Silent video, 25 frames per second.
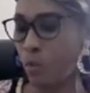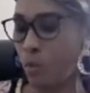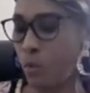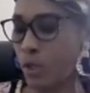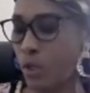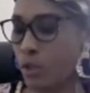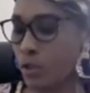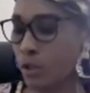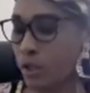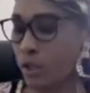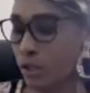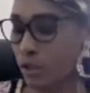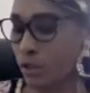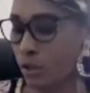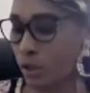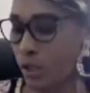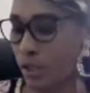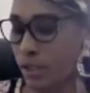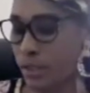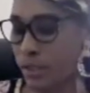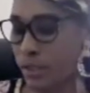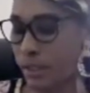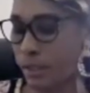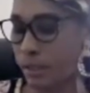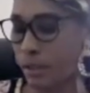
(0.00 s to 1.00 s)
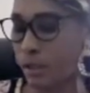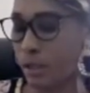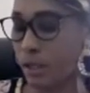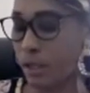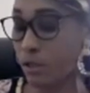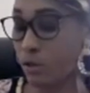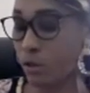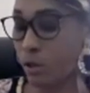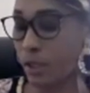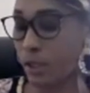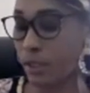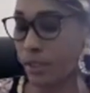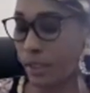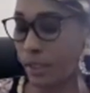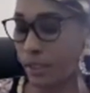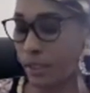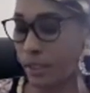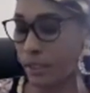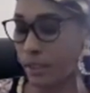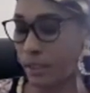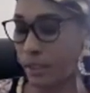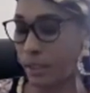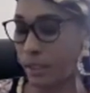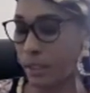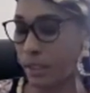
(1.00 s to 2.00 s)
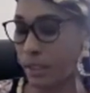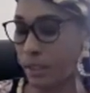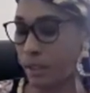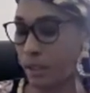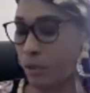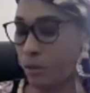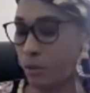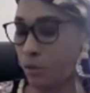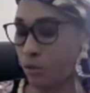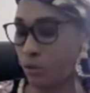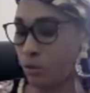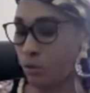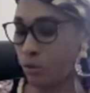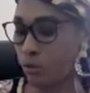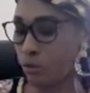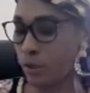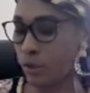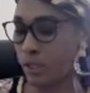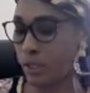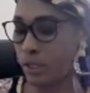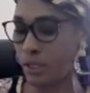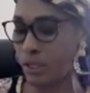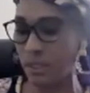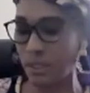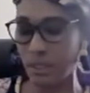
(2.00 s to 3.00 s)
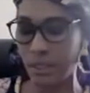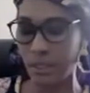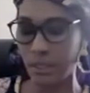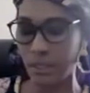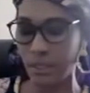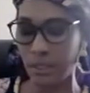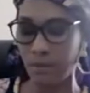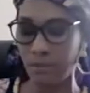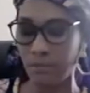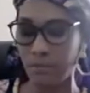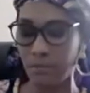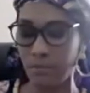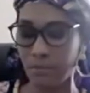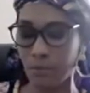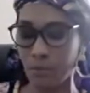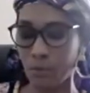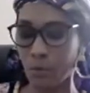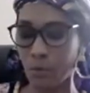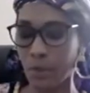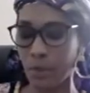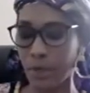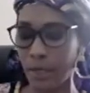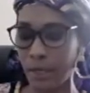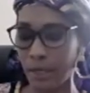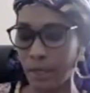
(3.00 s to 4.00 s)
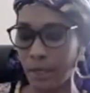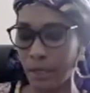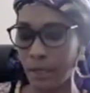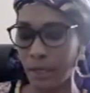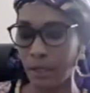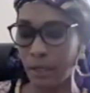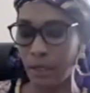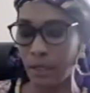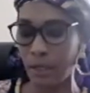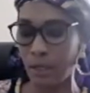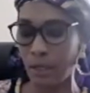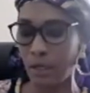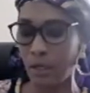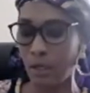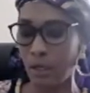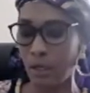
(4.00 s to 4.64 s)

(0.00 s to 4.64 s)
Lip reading: which resulted in a new initiative to render